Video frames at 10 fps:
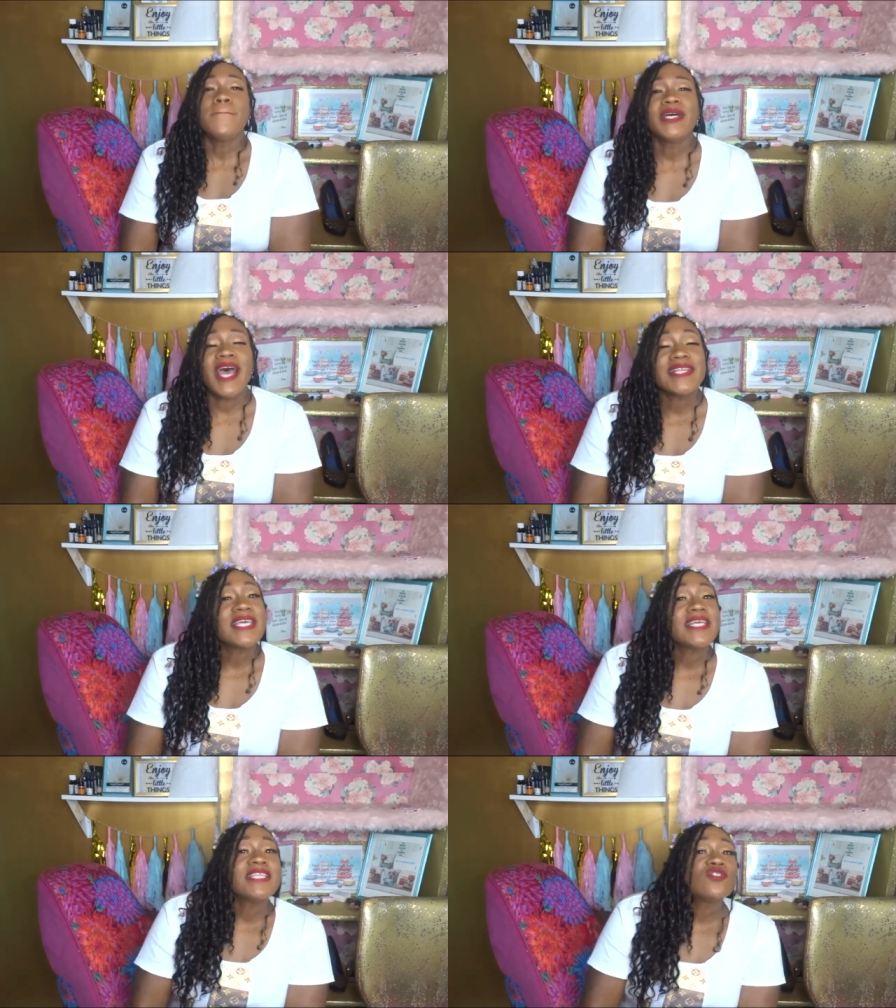But I
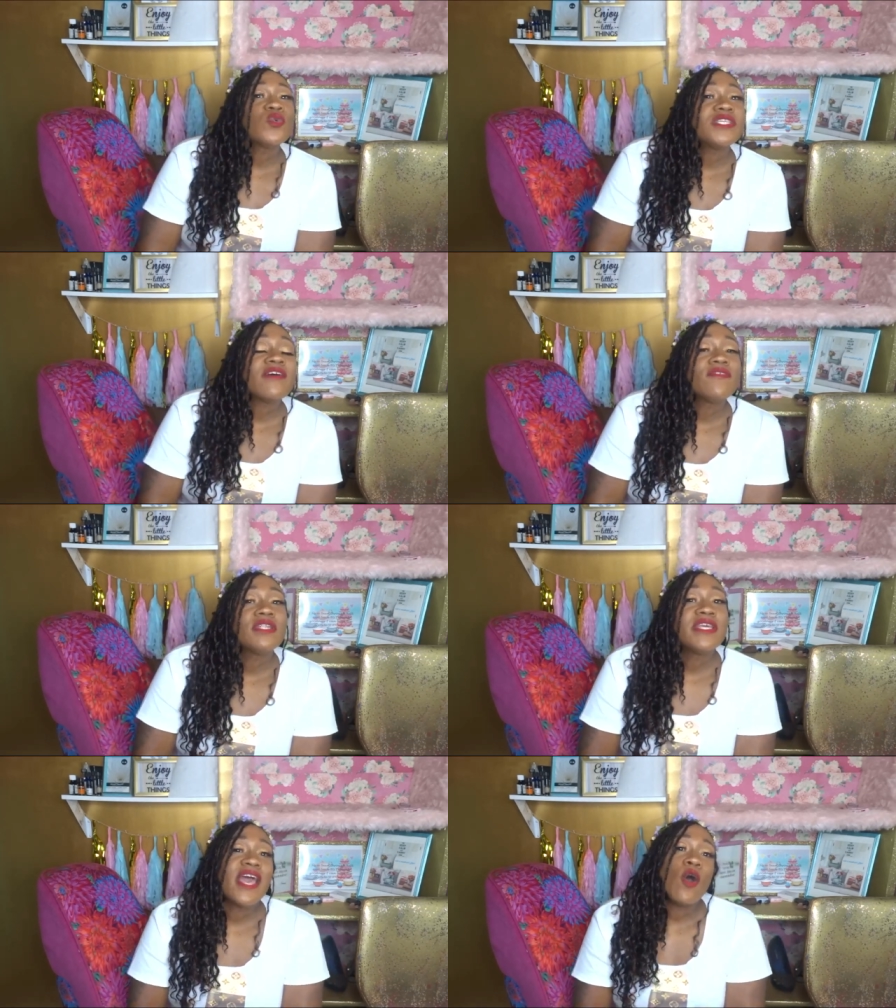think this will
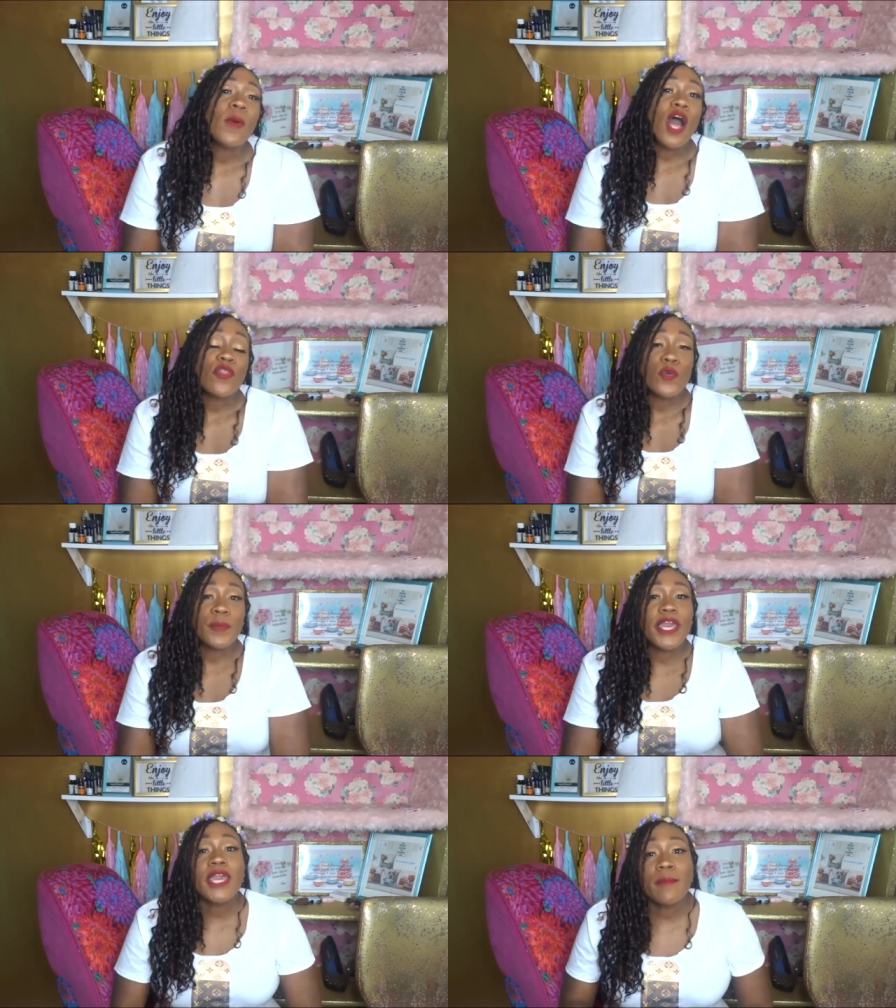definitely help other
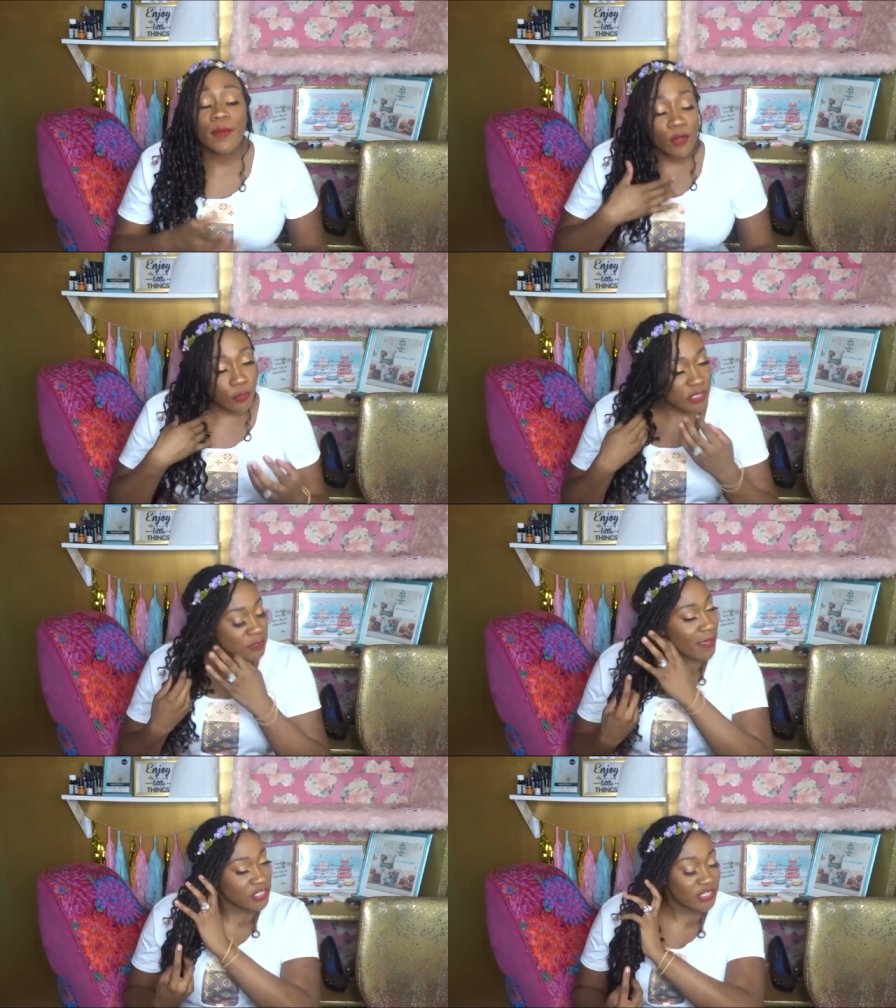people,
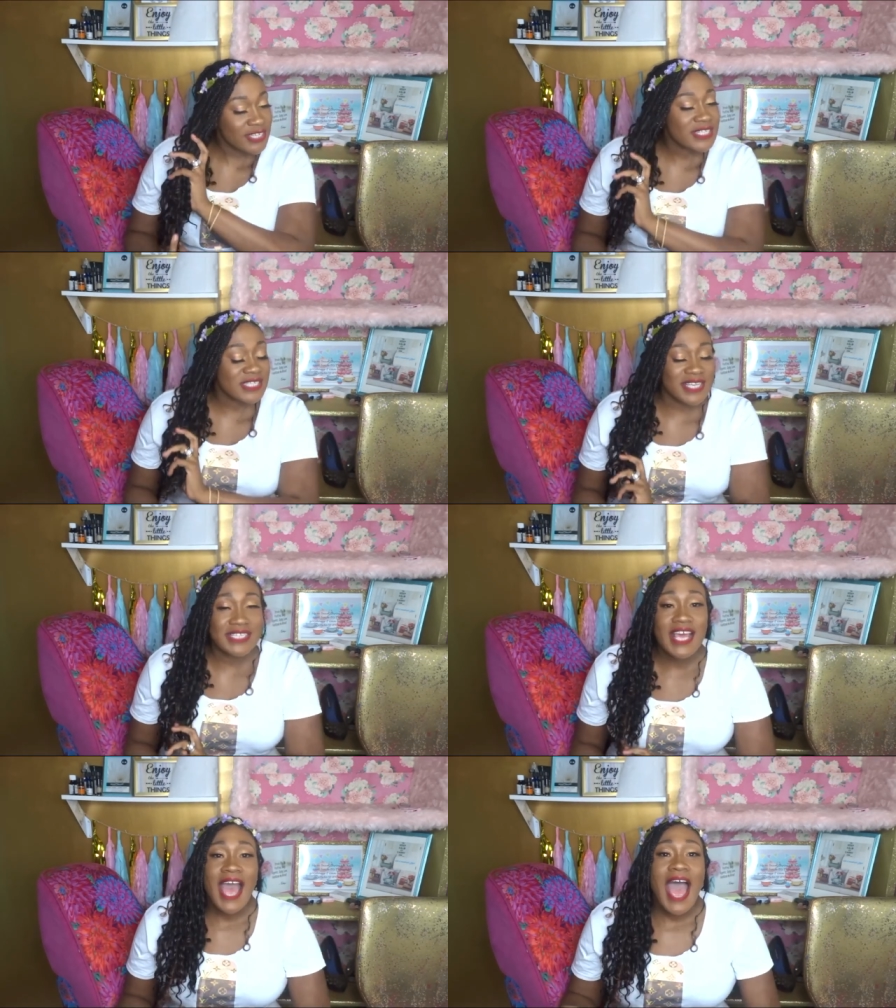especially
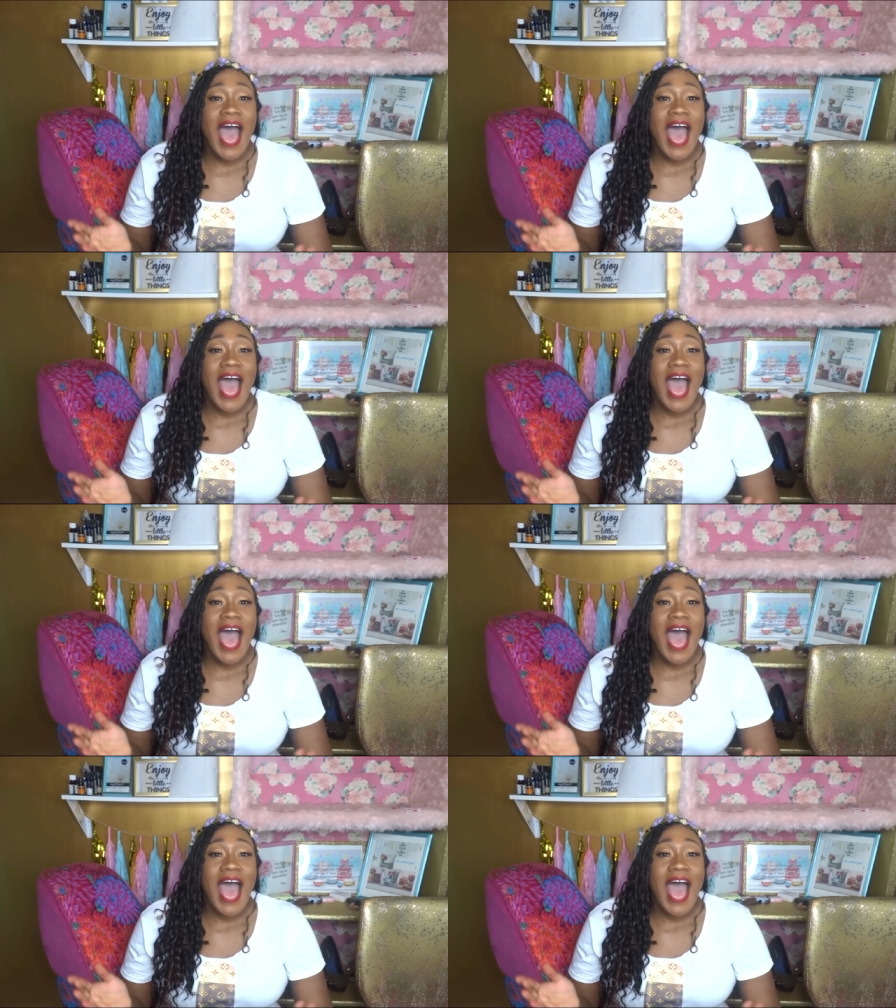since